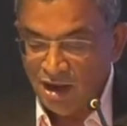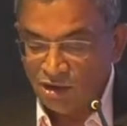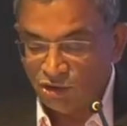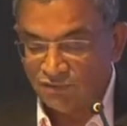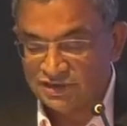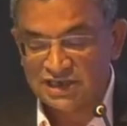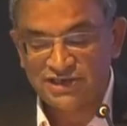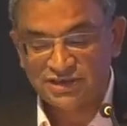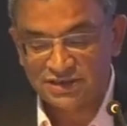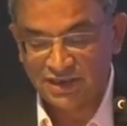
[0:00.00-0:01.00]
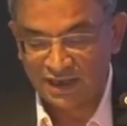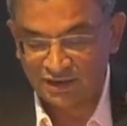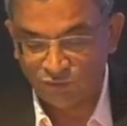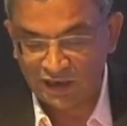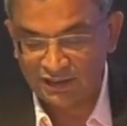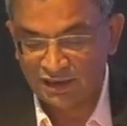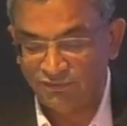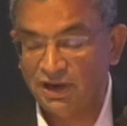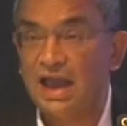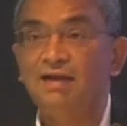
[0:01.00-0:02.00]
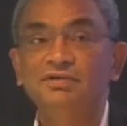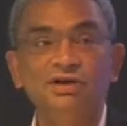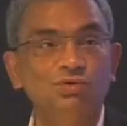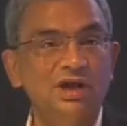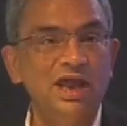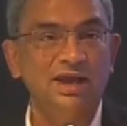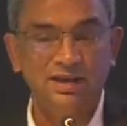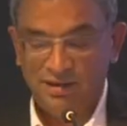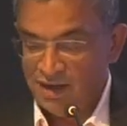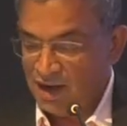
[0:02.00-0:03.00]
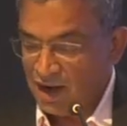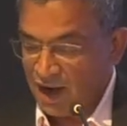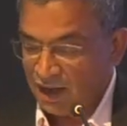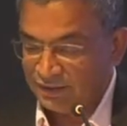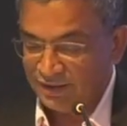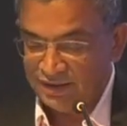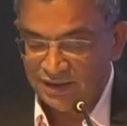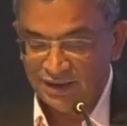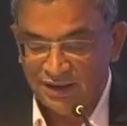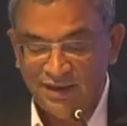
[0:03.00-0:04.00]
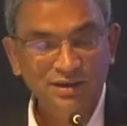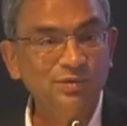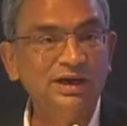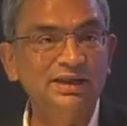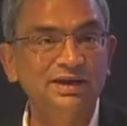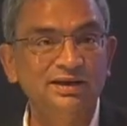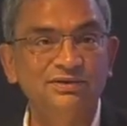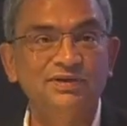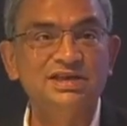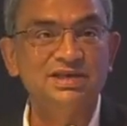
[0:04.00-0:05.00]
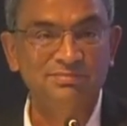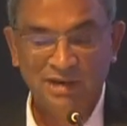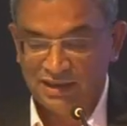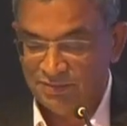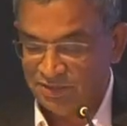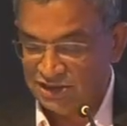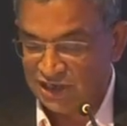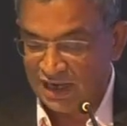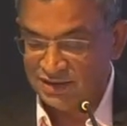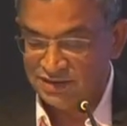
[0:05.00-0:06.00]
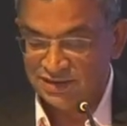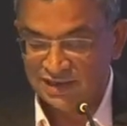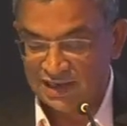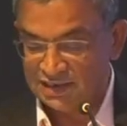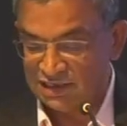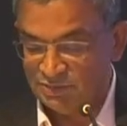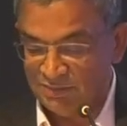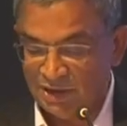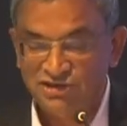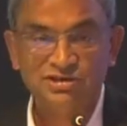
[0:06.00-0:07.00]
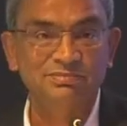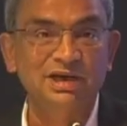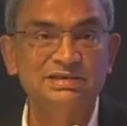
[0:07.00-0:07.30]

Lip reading: Conversations like the one that we are having today are critical in the world that is facing multiple challenges, as has been mentioned by